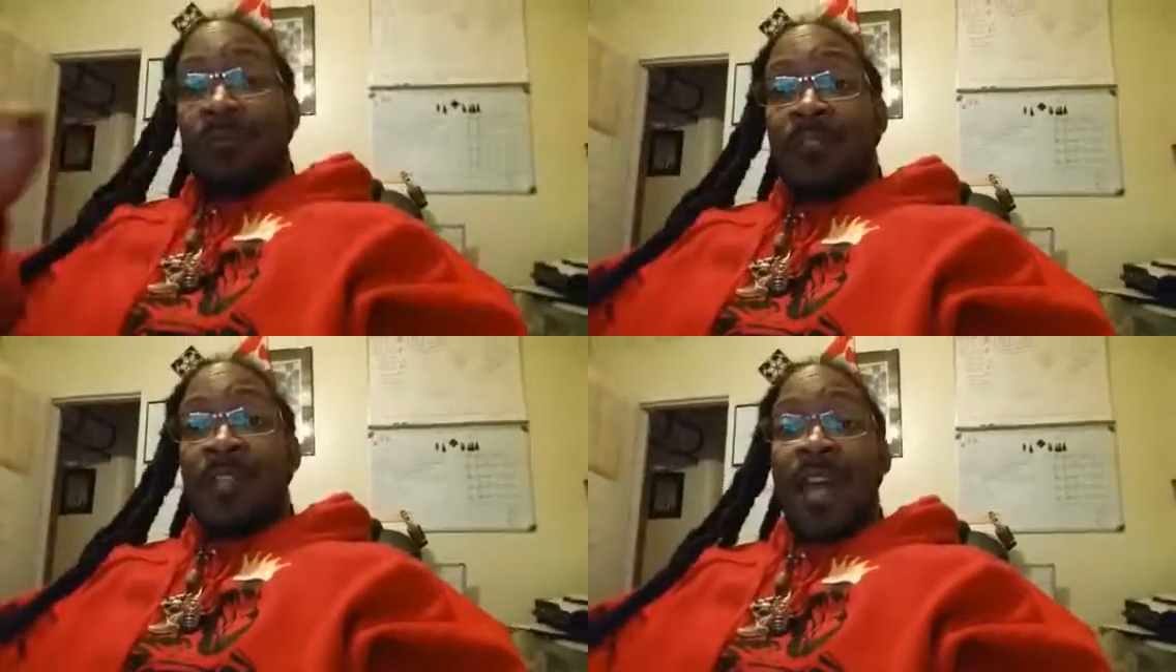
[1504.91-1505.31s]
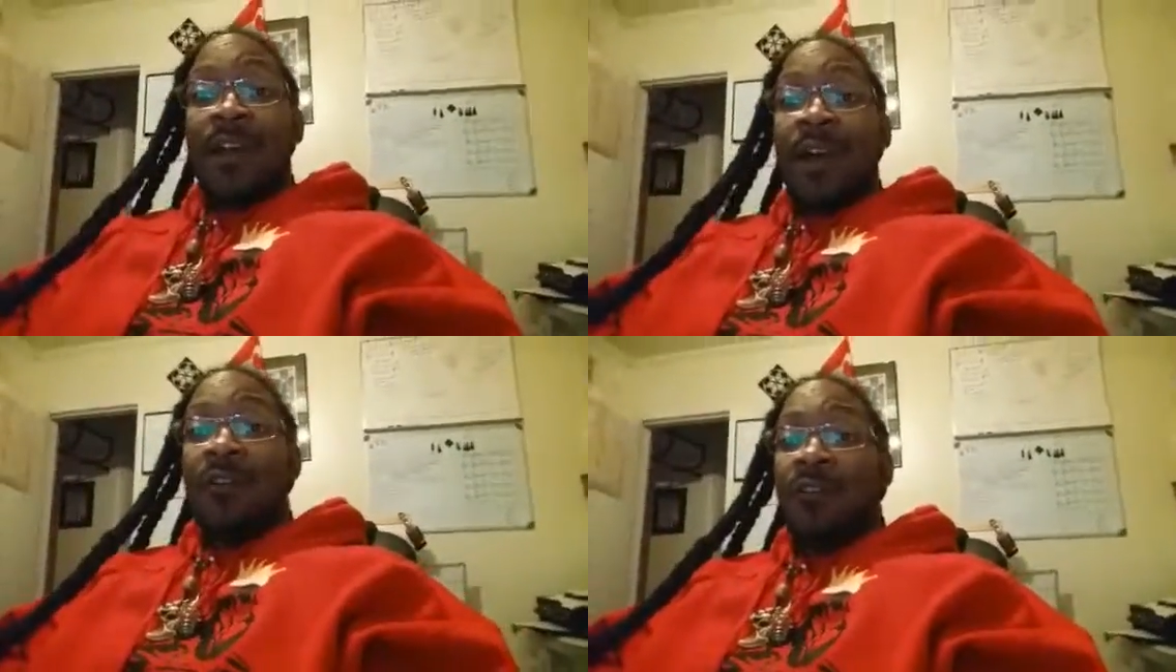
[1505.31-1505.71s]

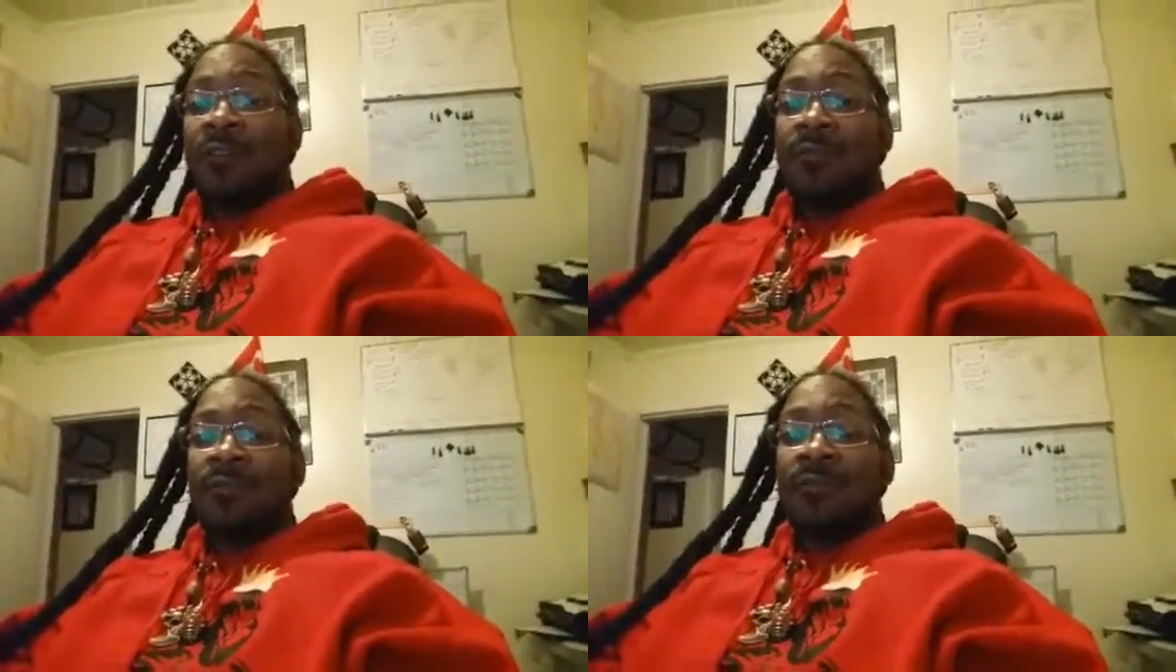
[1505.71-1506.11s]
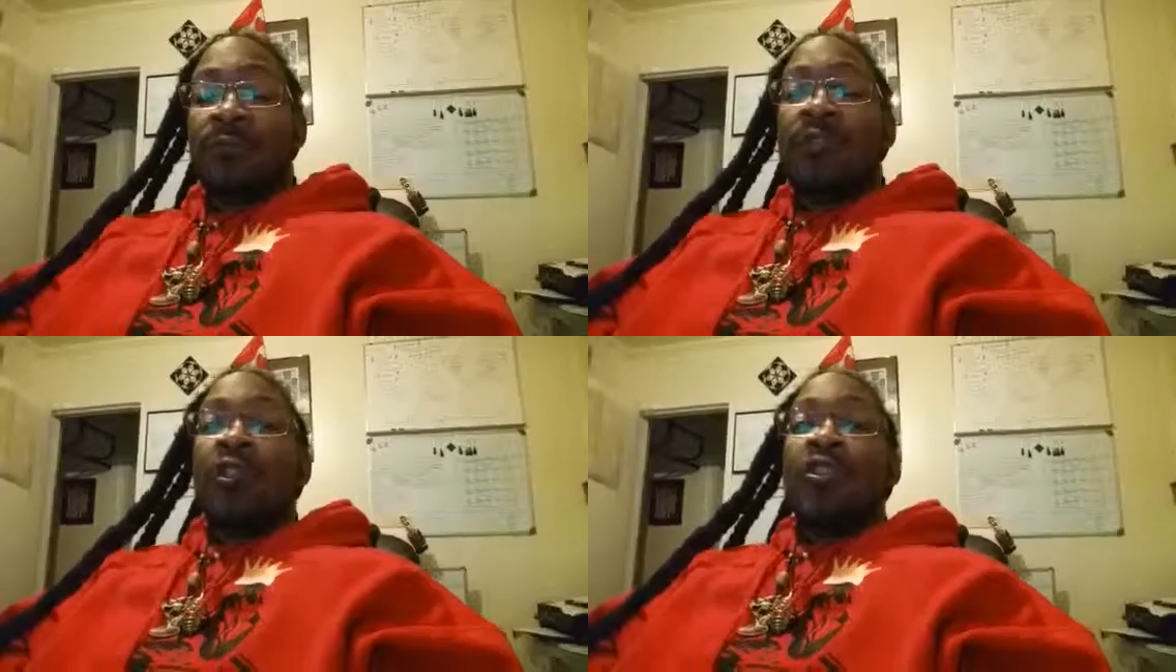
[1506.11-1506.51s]
Sayonara.
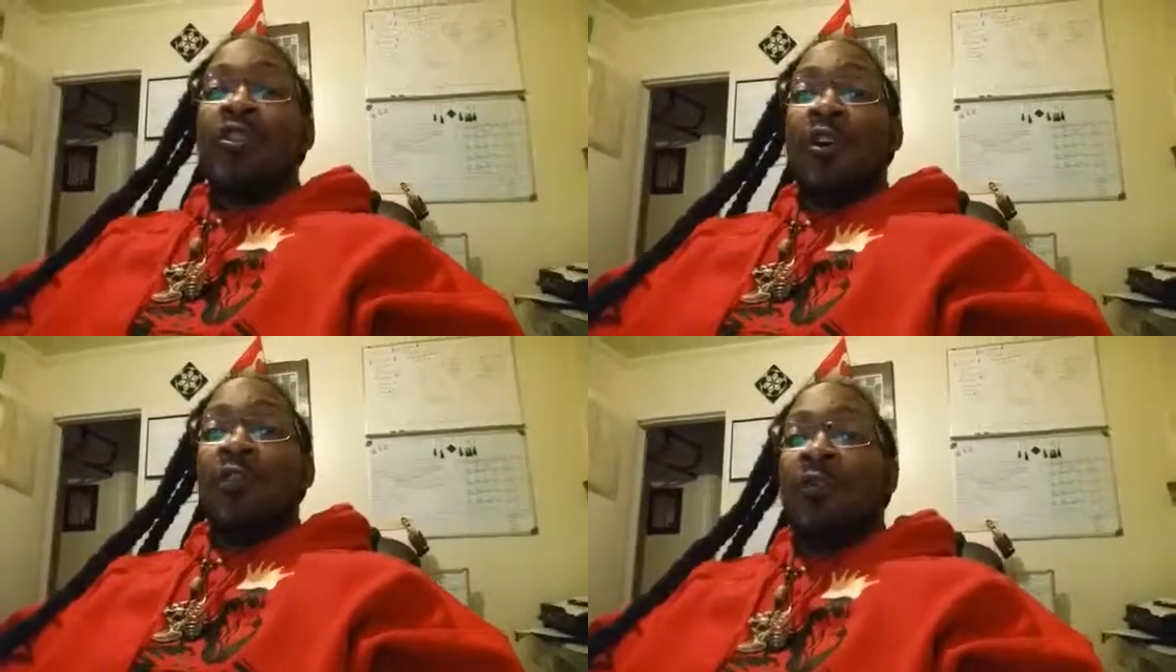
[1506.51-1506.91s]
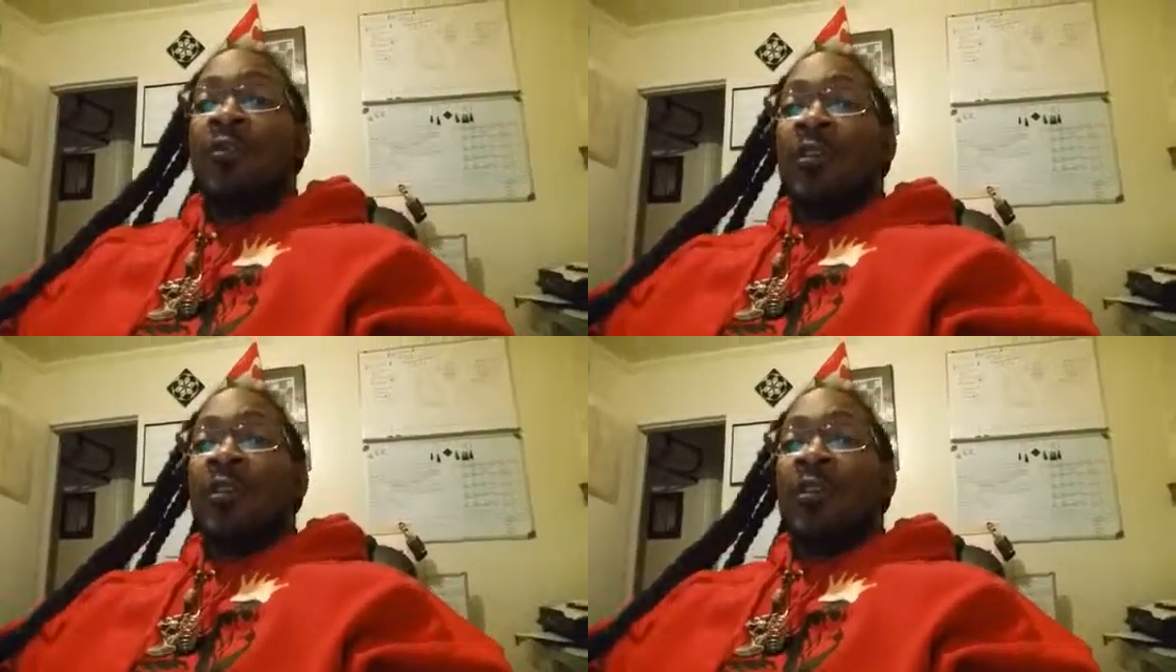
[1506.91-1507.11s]
So,